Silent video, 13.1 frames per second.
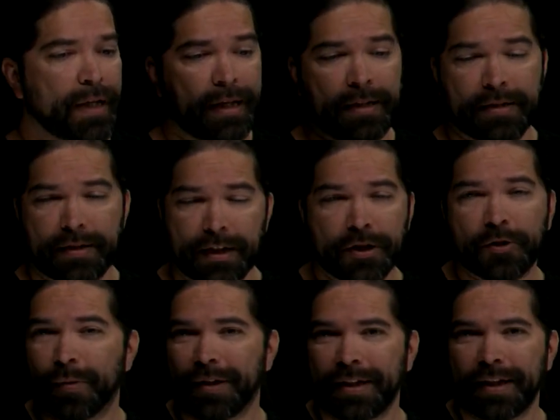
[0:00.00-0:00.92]

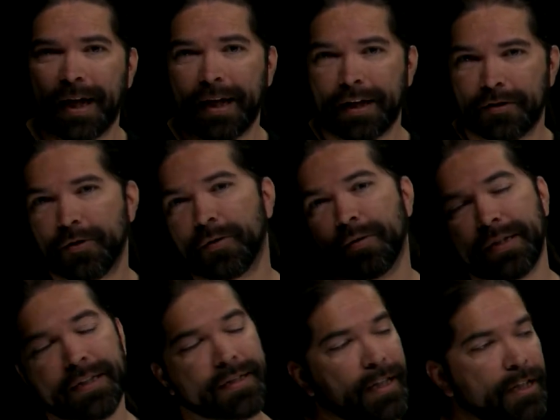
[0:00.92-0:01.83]
instinctually,
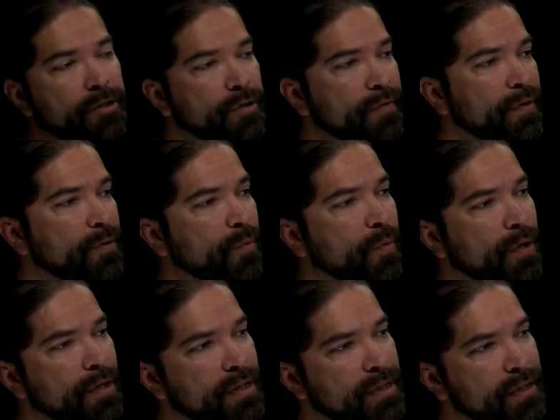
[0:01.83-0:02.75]
anecdotally, data-driven,
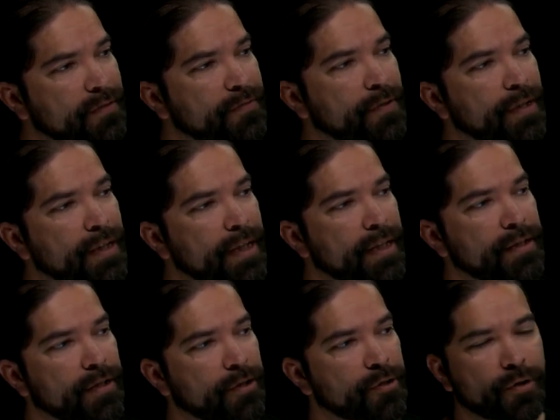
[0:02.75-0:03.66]
what are the different
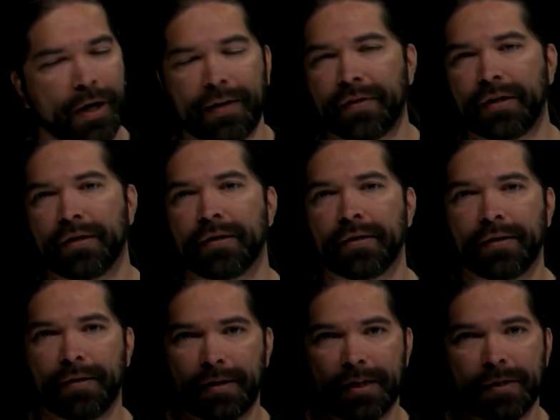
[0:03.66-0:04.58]
things that are driving
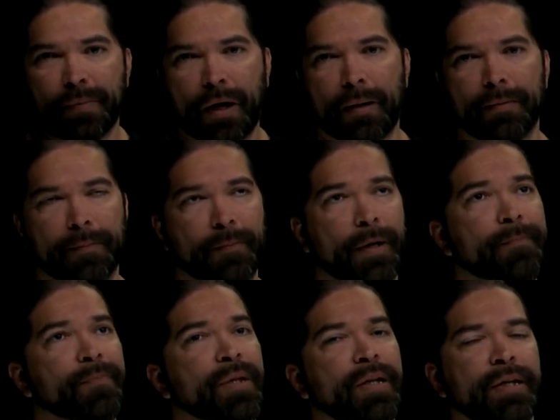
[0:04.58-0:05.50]
this problem,
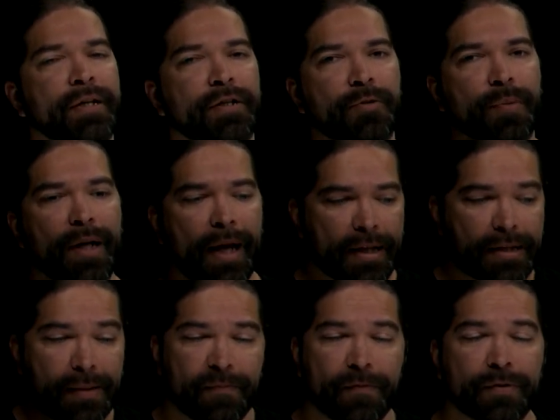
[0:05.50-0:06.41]
right? You want to
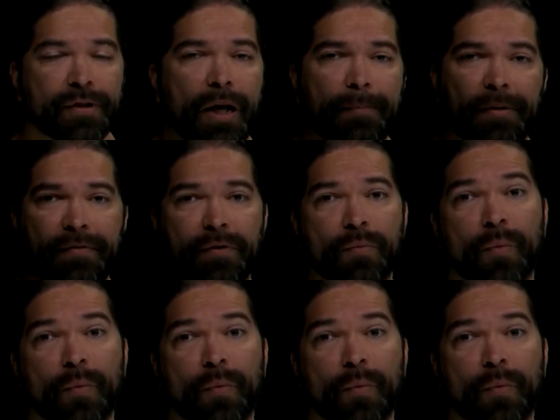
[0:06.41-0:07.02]
ask them for top-level